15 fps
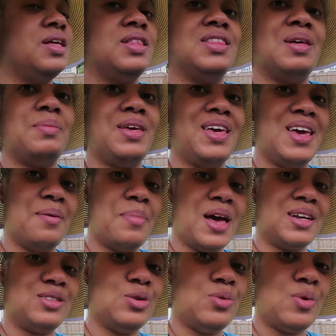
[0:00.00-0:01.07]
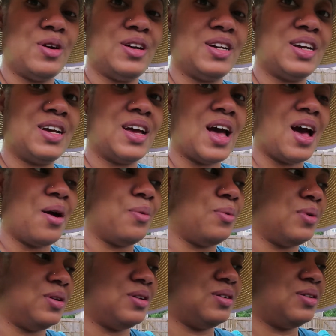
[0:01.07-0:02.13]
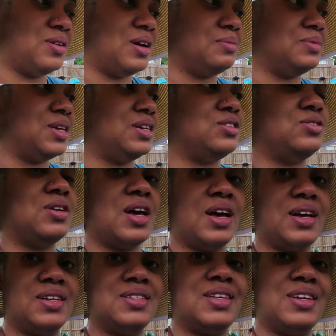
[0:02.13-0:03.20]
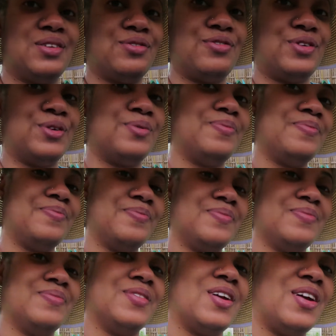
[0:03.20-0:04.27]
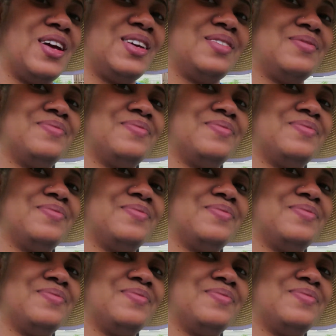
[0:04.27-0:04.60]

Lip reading: let me get back to work. I will update you guys in a few. All right.